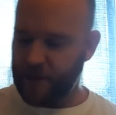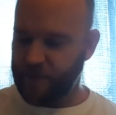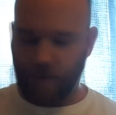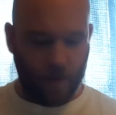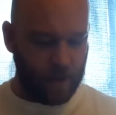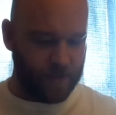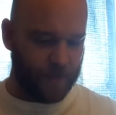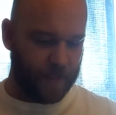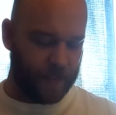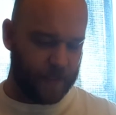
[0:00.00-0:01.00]
of course,
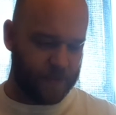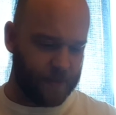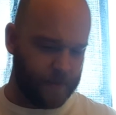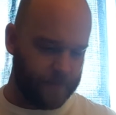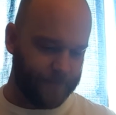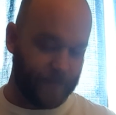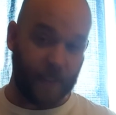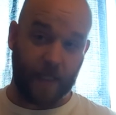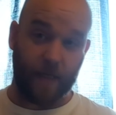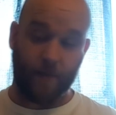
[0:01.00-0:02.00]
because,
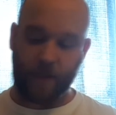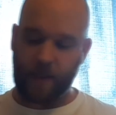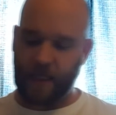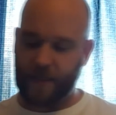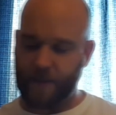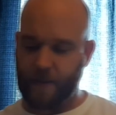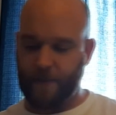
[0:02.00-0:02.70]
again, I'm a collector,